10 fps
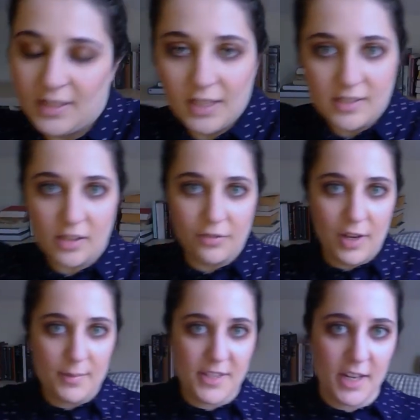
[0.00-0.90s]
So for
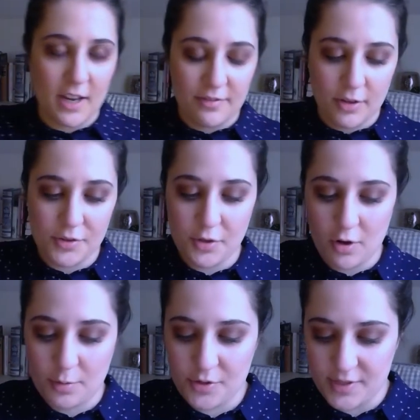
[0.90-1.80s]
lipstick, I've got two
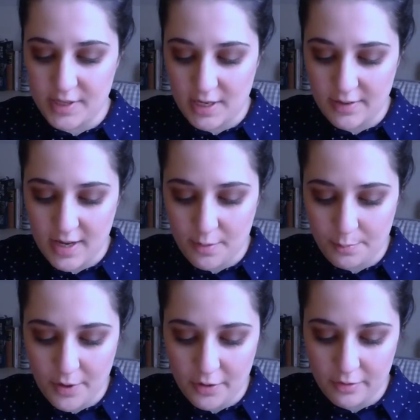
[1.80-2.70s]
options here. They are
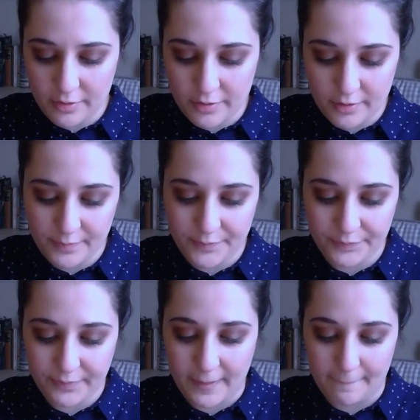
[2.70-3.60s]
both
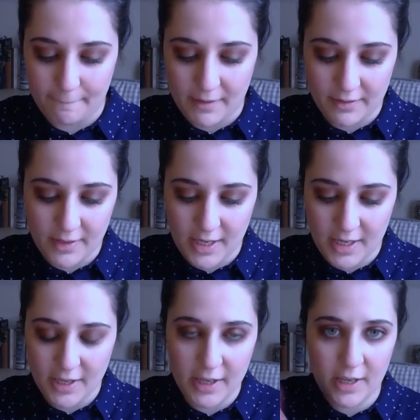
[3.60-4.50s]

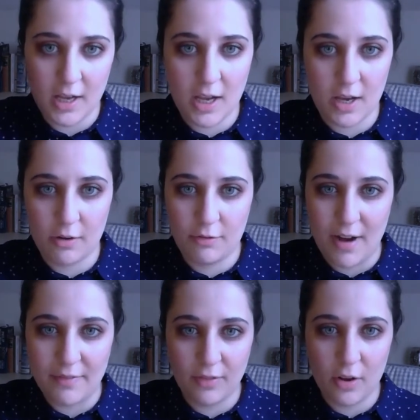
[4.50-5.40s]
the
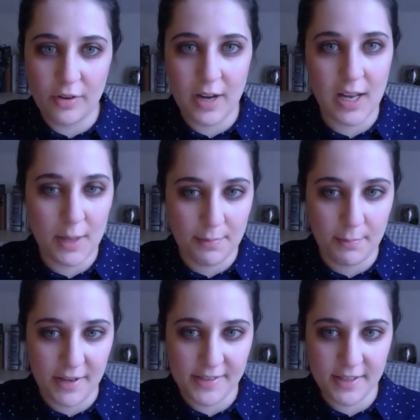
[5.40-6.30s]
Revlon Lip
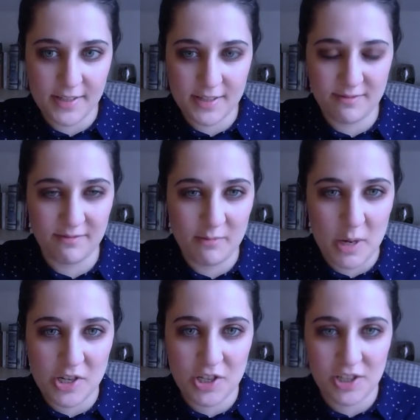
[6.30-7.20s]
Butters,
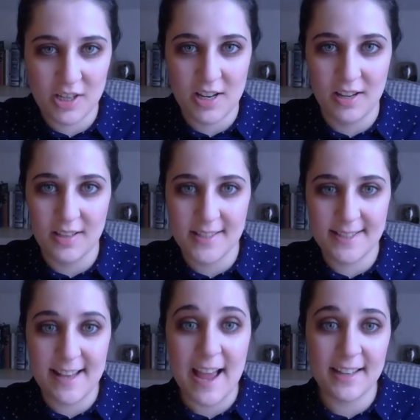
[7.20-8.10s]
which
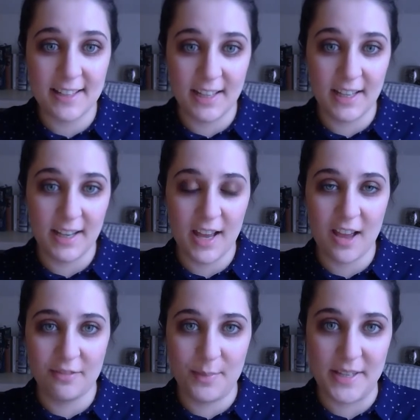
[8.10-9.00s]
sadly
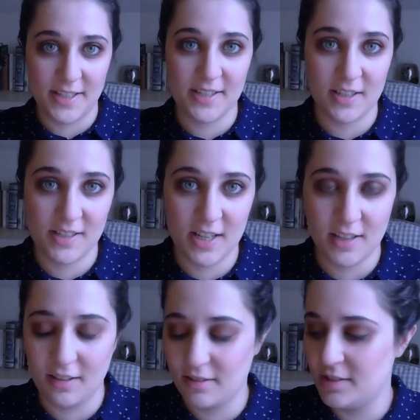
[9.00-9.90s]
have been
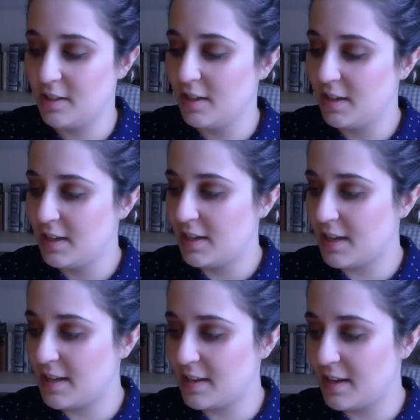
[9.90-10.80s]
discontinued,
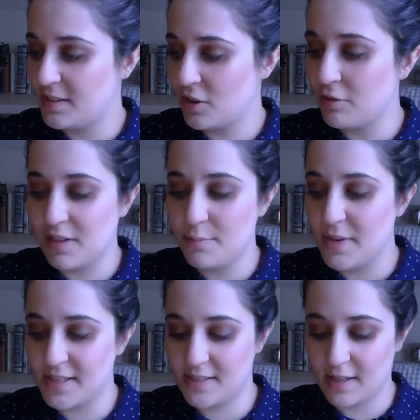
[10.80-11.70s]
and I totally
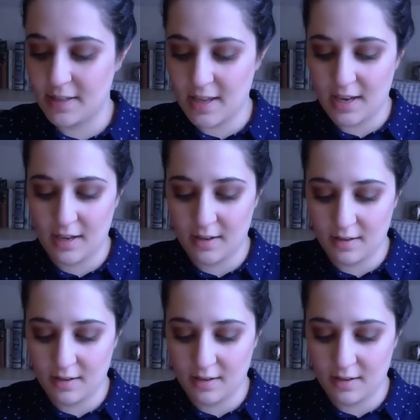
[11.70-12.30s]
missed that they